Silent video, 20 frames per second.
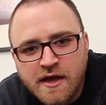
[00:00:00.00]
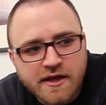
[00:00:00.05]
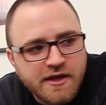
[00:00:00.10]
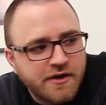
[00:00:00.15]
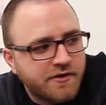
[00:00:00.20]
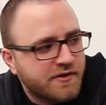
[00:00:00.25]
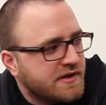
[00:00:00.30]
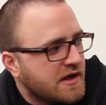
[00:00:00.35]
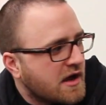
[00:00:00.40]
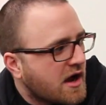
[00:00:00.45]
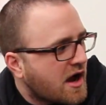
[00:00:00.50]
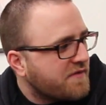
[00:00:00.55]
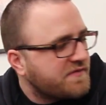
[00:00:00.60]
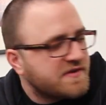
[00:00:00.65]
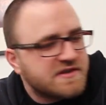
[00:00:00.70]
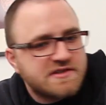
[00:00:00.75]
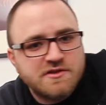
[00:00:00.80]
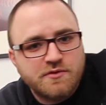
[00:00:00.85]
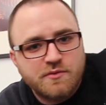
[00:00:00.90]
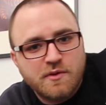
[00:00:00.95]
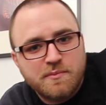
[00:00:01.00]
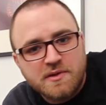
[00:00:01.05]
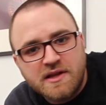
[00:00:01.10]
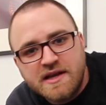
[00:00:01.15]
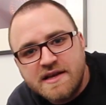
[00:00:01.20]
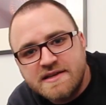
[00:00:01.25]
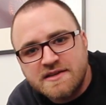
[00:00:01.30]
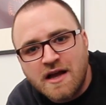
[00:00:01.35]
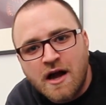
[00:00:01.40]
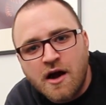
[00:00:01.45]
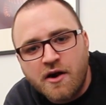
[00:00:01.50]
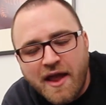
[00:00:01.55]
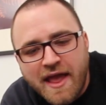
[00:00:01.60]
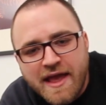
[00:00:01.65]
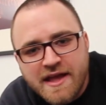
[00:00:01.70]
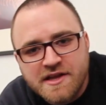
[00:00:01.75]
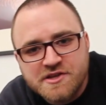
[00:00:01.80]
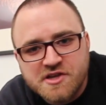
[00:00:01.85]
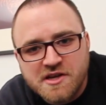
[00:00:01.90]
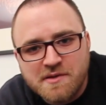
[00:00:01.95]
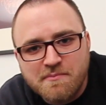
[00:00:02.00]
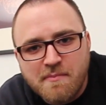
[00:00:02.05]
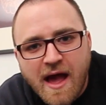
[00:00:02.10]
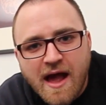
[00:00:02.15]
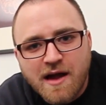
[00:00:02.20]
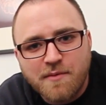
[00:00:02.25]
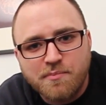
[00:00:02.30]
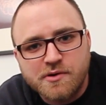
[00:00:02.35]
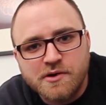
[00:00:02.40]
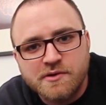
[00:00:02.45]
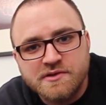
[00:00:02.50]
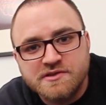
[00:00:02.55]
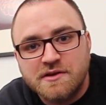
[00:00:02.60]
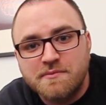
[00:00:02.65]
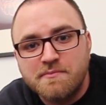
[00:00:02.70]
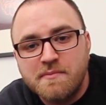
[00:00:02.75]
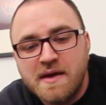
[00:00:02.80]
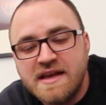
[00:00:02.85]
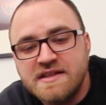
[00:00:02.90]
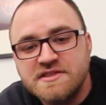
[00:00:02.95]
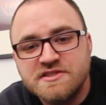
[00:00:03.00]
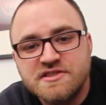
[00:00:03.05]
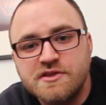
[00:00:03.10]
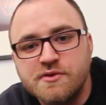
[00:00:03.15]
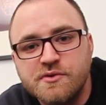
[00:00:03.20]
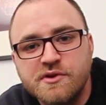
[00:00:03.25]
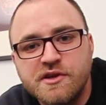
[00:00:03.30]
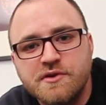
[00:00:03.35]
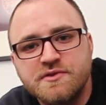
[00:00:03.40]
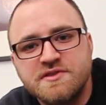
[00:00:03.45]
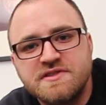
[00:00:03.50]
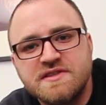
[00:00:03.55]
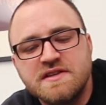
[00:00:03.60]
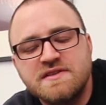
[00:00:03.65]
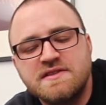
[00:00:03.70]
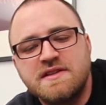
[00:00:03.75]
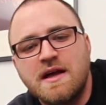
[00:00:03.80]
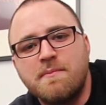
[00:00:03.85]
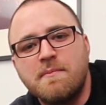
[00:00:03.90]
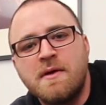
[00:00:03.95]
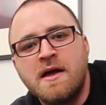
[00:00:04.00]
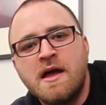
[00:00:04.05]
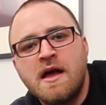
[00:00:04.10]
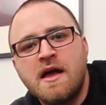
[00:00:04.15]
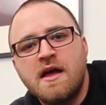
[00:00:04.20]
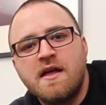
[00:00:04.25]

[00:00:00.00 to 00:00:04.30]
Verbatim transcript: here in the office to replace our aging Mac Pro as our main studio system.